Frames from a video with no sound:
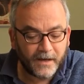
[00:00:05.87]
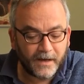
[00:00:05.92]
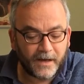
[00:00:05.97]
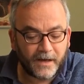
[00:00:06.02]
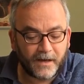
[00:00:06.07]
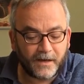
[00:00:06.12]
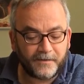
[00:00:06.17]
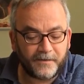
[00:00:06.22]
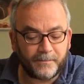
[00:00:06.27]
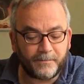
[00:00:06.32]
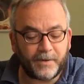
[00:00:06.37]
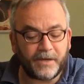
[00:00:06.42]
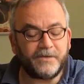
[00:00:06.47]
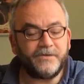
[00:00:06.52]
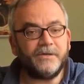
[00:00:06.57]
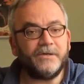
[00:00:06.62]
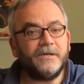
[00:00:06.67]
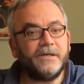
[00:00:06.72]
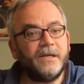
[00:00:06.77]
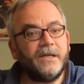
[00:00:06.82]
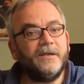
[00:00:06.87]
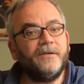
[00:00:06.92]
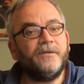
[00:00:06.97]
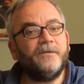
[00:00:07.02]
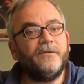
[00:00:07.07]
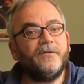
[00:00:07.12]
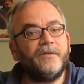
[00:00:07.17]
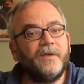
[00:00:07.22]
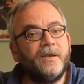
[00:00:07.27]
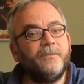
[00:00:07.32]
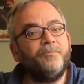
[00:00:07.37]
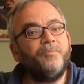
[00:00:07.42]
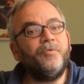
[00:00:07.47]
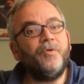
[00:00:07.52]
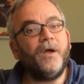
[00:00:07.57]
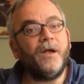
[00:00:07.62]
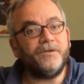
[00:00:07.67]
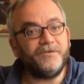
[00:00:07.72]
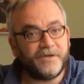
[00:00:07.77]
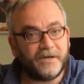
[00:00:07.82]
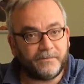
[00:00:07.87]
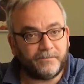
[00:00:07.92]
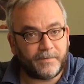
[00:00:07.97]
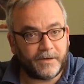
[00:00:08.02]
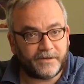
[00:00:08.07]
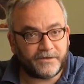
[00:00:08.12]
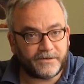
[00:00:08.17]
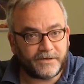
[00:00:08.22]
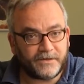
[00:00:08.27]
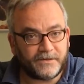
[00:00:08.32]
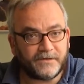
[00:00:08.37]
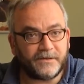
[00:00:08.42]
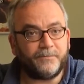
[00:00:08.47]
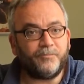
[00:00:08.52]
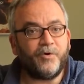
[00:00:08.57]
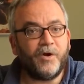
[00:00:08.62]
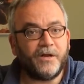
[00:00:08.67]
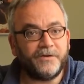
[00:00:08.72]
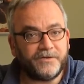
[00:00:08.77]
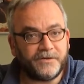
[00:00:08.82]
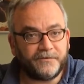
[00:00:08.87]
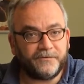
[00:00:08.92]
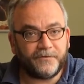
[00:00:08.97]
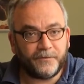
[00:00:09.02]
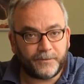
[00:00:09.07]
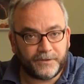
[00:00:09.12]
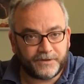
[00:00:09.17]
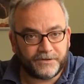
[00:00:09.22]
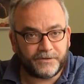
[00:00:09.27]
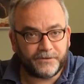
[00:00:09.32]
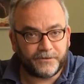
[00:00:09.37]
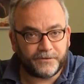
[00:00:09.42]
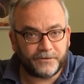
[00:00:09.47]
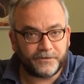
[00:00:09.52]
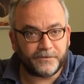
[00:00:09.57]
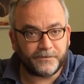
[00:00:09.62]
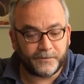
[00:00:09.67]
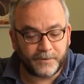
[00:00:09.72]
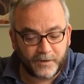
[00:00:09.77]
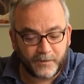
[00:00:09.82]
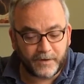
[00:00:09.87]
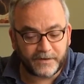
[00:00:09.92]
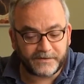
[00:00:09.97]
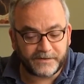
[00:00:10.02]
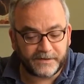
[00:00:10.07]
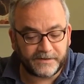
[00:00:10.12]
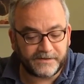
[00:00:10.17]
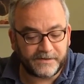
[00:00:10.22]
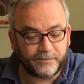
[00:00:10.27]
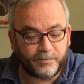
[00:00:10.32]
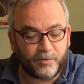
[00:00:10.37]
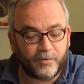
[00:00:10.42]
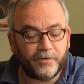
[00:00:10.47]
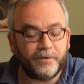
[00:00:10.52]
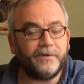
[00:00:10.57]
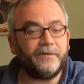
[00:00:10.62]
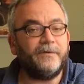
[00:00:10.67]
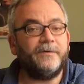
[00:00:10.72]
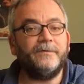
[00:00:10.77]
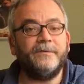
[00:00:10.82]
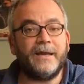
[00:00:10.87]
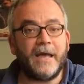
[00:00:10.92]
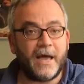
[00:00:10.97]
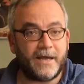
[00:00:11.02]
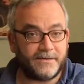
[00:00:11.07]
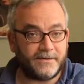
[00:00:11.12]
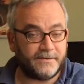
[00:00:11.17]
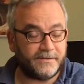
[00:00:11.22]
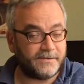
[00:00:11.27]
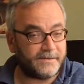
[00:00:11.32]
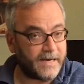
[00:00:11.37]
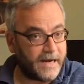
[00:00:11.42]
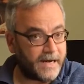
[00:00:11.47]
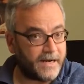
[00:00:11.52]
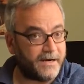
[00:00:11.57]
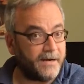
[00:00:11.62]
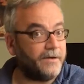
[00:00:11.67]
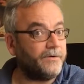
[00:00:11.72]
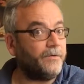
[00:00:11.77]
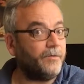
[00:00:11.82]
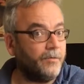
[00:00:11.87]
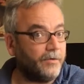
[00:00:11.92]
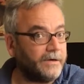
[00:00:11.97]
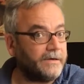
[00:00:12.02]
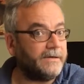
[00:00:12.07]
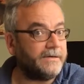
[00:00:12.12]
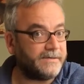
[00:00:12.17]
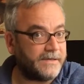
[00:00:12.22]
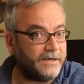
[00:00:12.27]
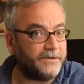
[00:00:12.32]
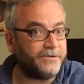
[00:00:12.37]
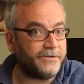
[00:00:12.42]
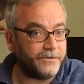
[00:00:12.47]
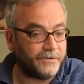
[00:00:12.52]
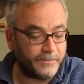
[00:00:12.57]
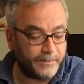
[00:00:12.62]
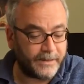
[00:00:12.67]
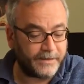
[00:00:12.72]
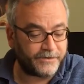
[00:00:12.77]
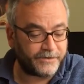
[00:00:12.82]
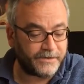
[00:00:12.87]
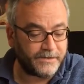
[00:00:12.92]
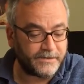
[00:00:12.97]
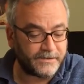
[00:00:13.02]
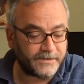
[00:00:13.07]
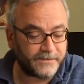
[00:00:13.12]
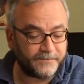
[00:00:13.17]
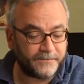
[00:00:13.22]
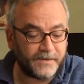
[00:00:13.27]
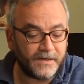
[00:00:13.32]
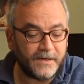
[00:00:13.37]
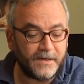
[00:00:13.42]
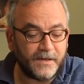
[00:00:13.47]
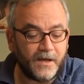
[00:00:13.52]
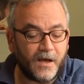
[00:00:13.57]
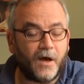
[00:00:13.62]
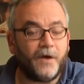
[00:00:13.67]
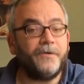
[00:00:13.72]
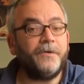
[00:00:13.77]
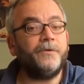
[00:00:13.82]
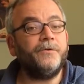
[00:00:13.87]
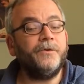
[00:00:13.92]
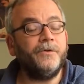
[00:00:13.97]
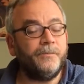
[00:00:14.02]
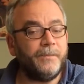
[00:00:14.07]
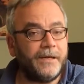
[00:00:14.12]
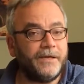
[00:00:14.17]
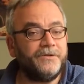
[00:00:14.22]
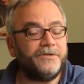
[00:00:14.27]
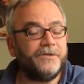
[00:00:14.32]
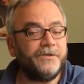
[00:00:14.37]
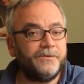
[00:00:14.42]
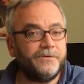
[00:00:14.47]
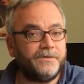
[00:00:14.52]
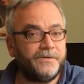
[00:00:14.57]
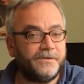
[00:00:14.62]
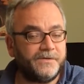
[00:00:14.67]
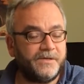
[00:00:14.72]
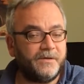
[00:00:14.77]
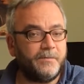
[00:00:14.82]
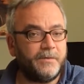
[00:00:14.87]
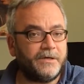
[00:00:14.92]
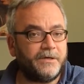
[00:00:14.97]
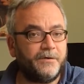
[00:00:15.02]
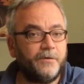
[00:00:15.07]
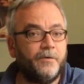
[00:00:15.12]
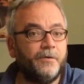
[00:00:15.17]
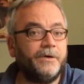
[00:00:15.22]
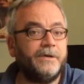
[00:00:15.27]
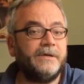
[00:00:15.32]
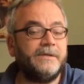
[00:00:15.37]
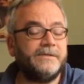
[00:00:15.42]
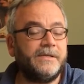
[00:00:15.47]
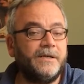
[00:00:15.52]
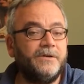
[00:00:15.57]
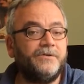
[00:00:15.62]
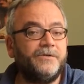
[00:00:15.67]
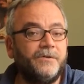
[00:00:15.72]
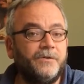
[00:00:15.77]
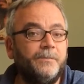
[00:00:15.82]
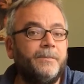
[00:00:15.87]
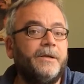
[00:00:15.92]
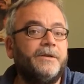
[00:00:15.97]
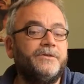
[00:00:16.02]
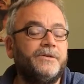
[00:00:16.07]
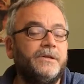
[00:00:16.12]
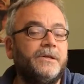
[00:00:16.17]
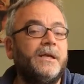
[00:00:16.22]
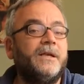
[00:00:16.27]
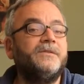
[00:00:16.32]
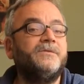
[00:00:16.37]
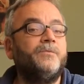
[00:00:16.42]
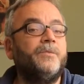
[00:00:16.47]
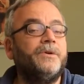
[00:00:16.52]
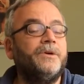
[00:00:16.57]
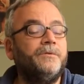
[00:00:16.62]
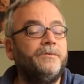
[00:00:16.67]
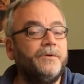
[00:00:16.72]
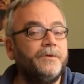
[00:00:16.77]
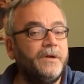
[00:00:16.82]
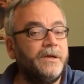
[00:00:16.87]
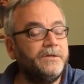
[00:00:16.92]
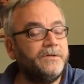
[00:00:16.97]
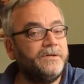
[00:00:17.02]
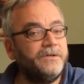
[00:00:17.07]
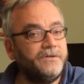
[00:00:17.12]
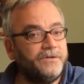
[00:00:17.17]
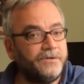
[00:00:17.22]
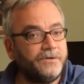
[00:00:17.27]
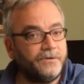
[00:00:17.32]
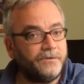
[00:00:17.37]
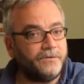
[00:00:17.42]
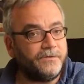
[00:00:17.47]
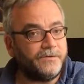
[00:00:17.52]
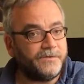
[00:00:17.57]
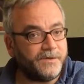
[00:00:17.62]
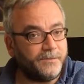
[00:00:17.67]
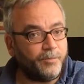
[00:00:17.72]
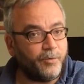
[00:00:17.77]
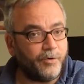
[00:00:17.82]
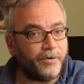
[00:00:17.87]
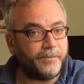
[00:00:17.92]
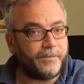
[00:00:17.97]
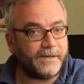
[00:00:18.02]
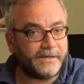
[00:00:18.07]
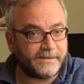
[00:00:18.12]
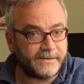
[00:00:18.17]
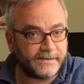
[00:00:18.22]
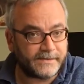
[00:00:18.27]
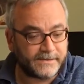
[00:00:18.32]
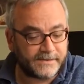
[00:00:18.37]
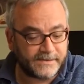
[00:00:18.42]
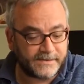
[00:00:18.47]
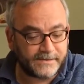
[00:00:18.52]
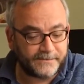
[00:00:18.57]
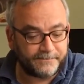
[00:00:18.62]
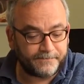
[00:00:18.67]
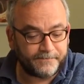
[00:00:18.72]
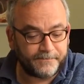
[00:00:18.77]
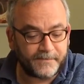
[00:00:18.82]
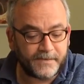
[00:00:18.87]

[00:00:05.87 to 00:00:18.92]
The budget is a project budget, the project for which you are requesting support, not, say, an organizational budget, although you may choose to submit an organizational budget as one of your additional support pieces.